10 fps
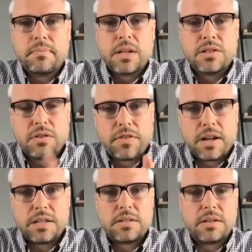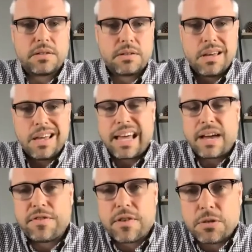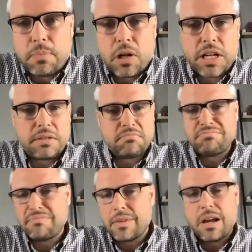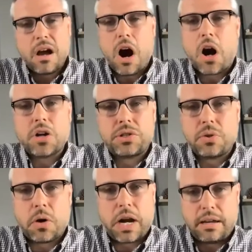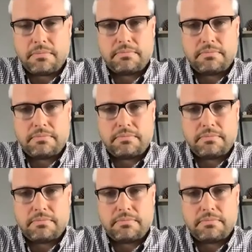So for instance, that first bullet, our story.